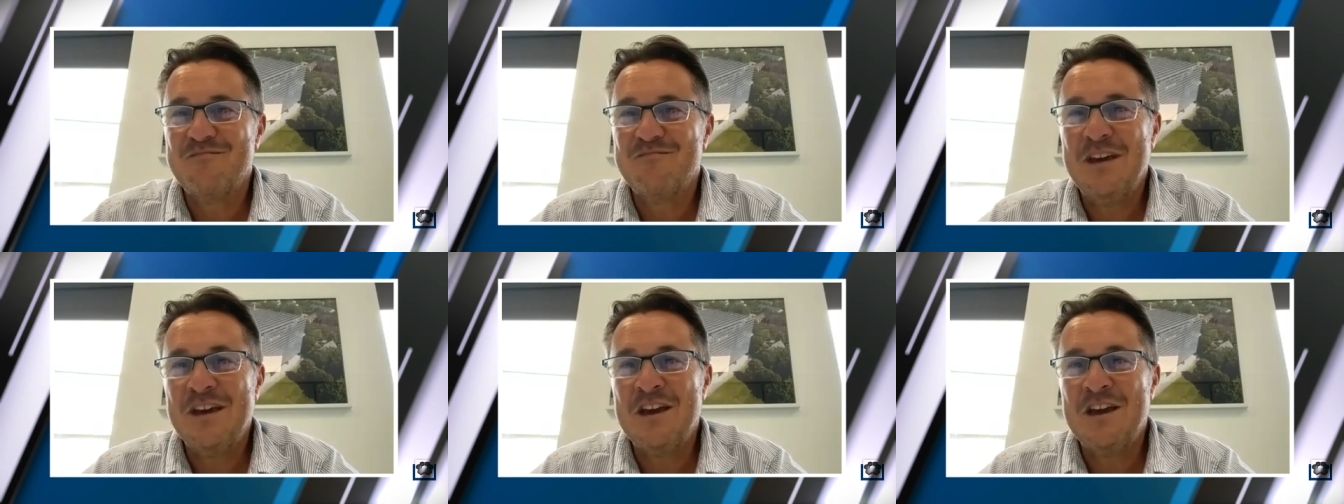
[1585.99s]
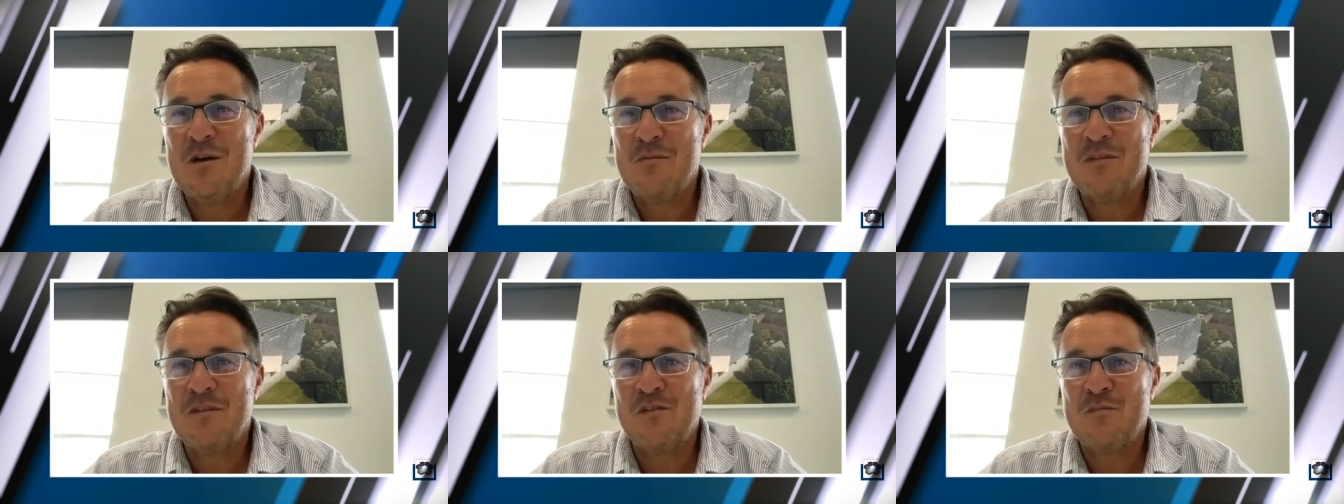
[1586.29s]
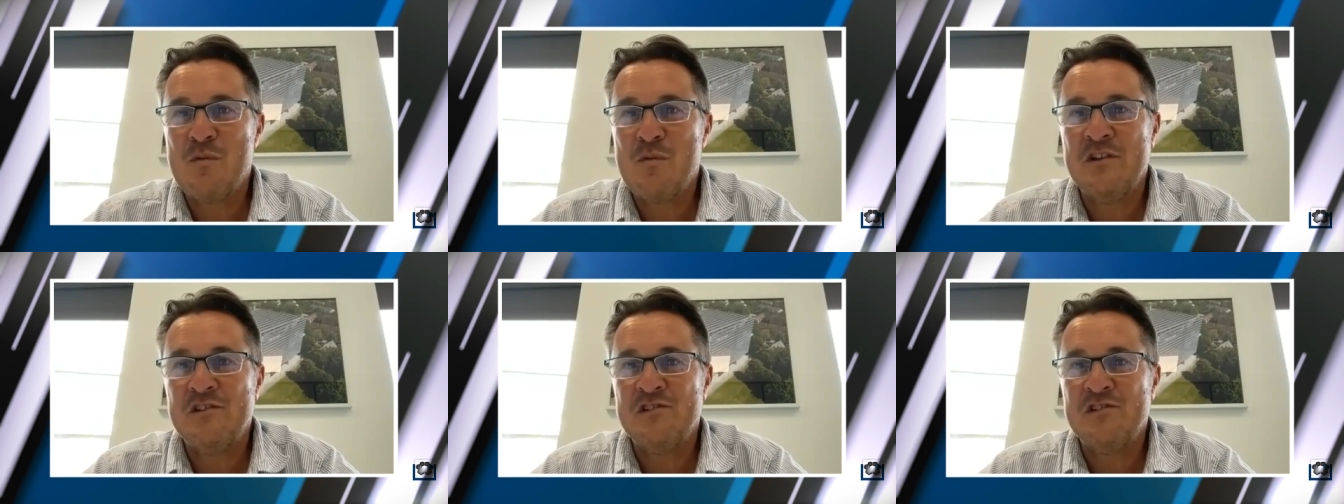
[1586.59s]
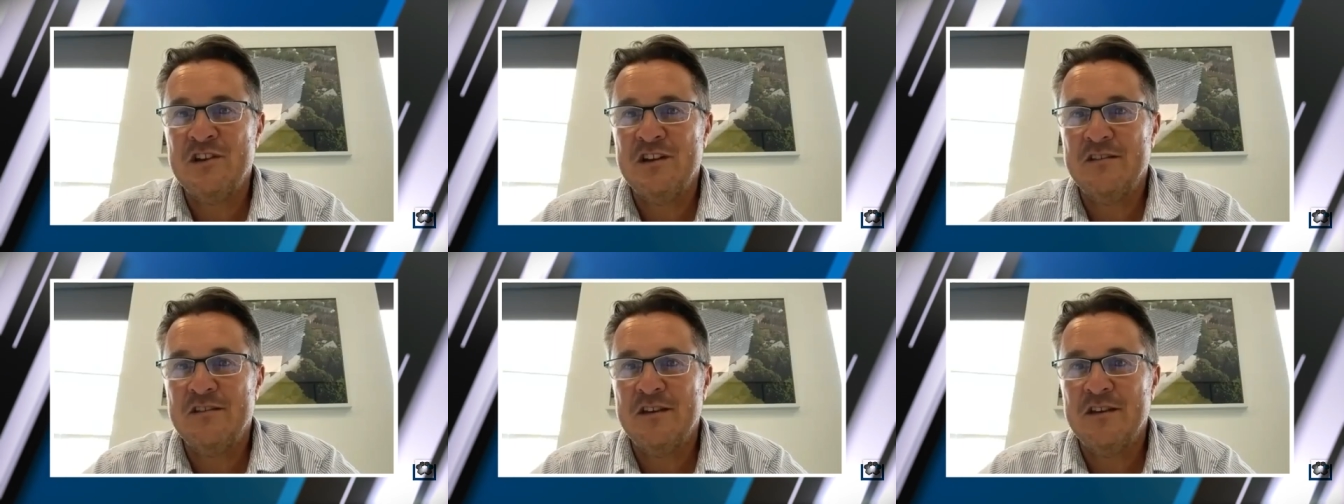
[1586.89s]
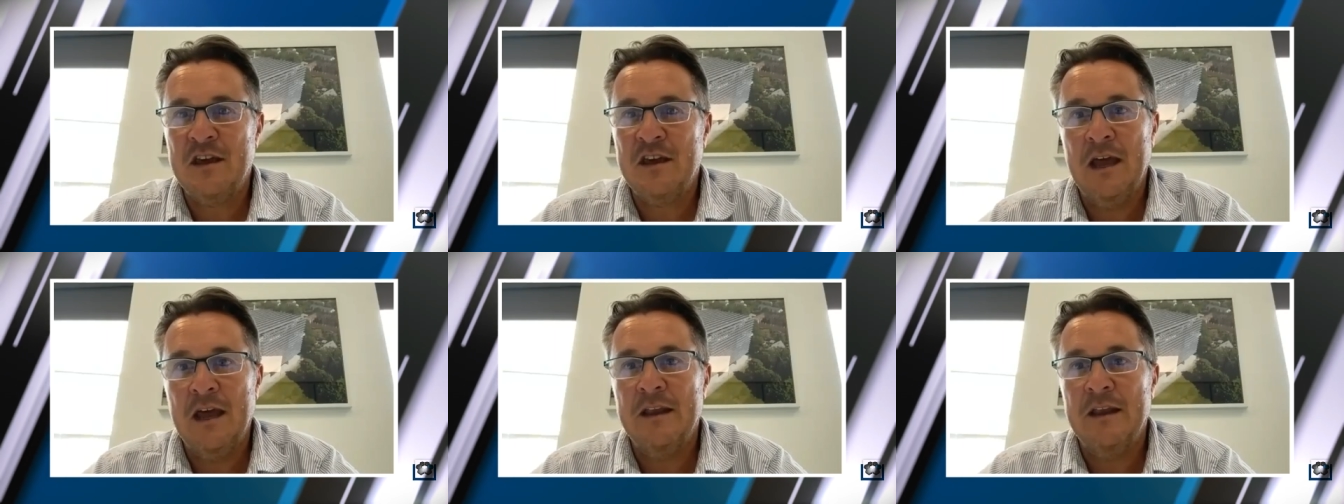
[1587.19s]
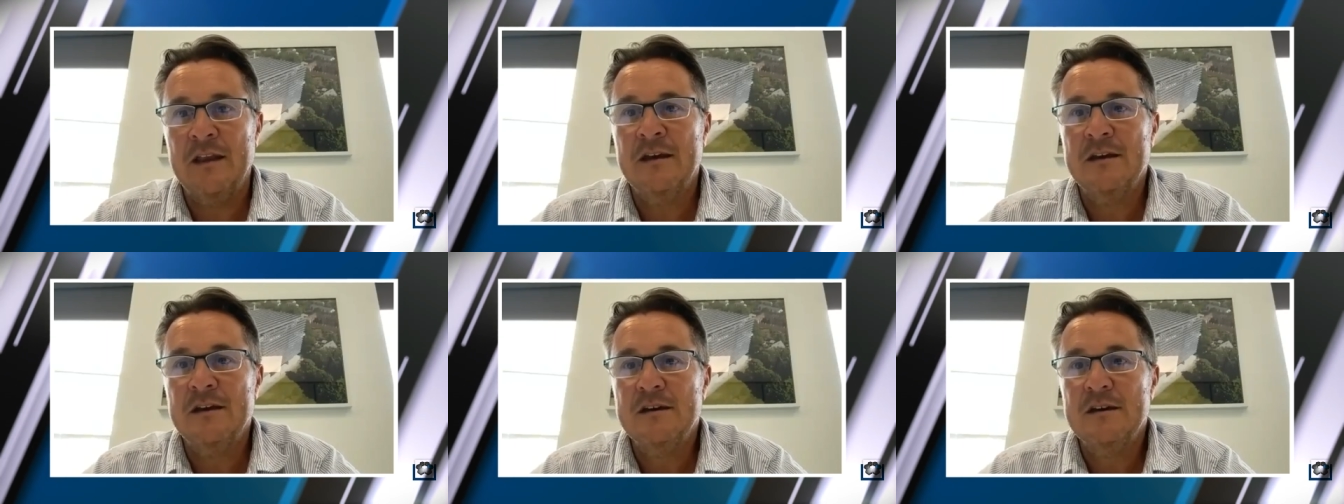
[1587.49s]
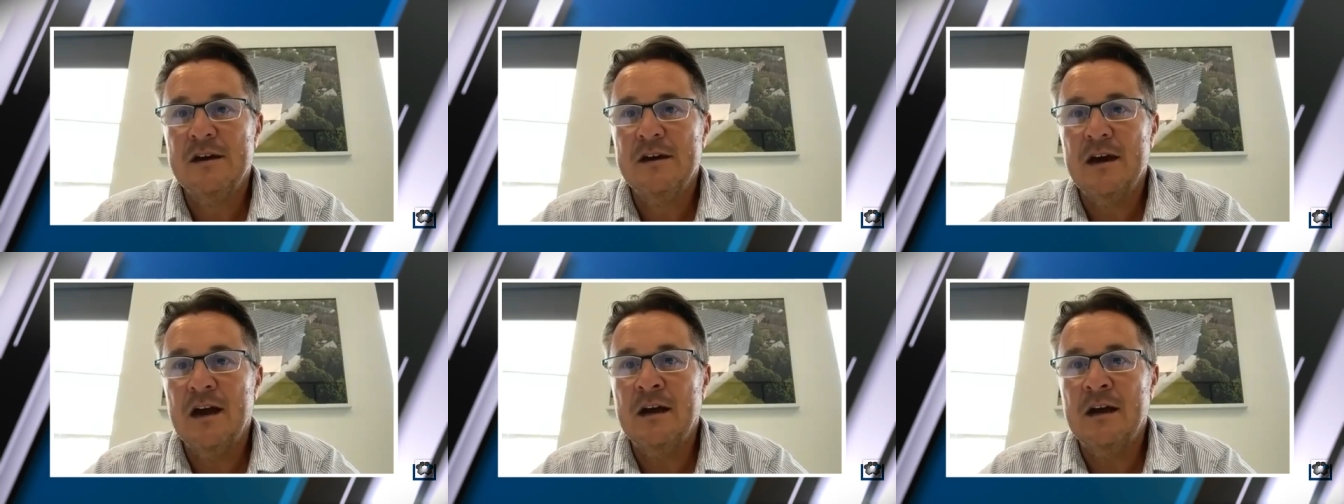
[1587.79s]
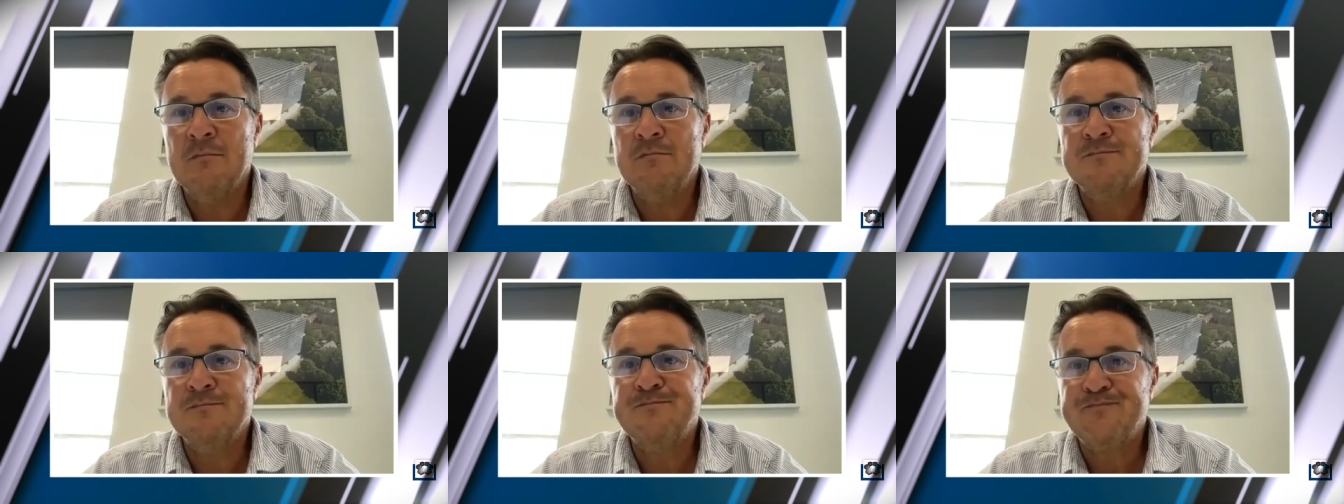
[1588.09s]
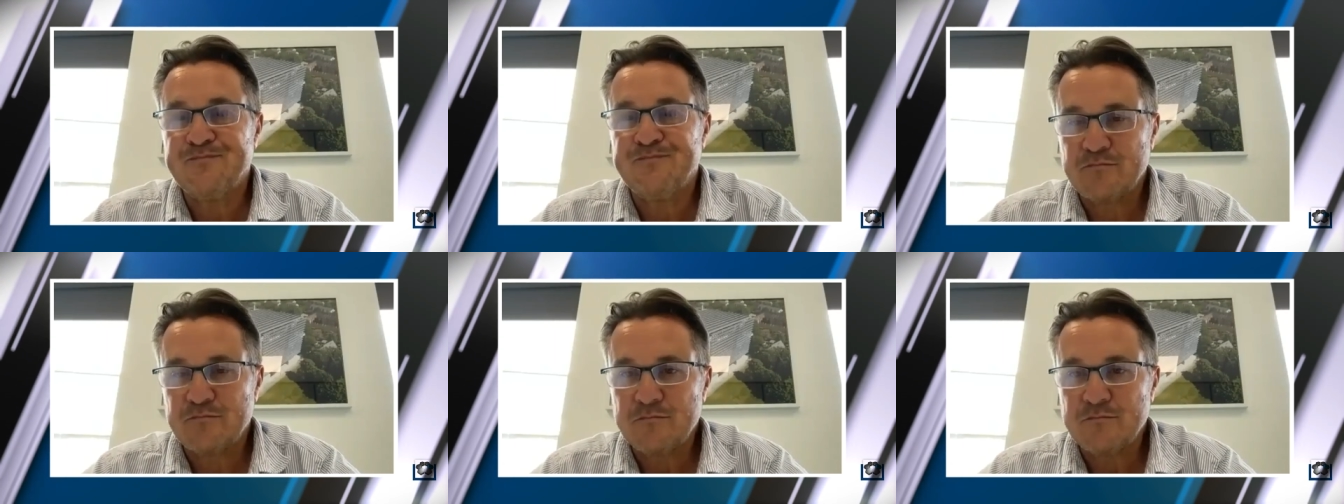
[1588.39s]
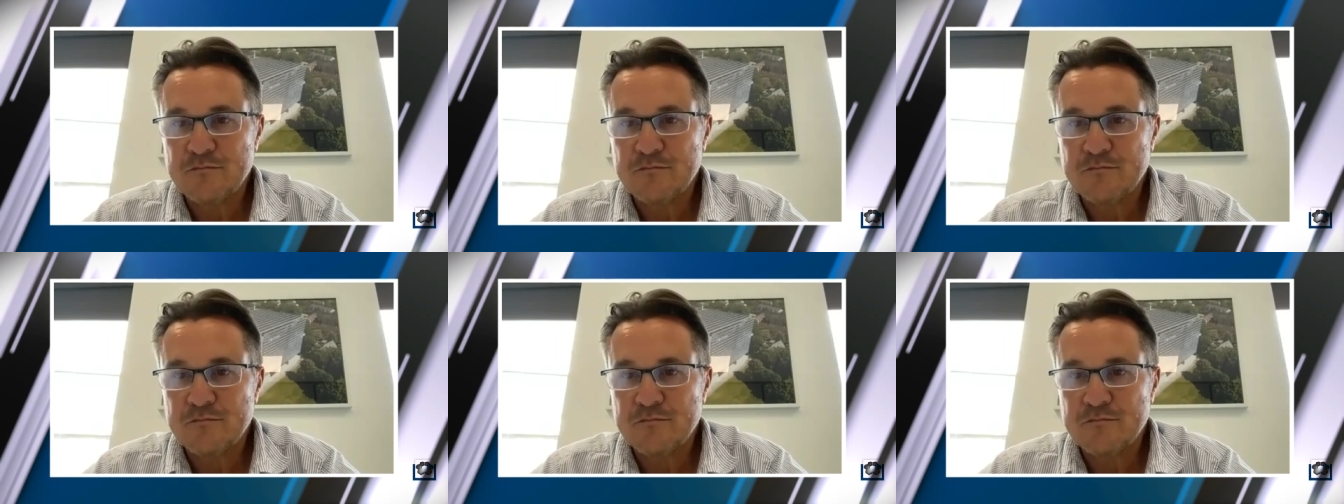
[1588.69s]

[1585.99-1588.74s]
pick up the spreadsheets again um,